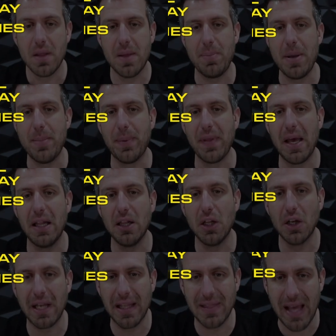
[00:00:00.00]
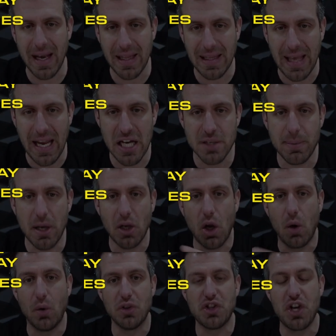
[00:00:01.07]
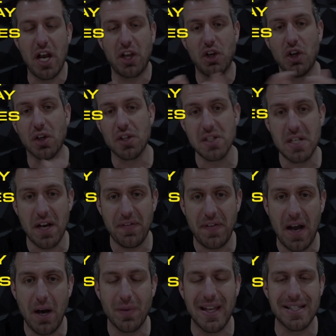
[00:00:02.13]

The people that look at that engagement, go and check your stuff out.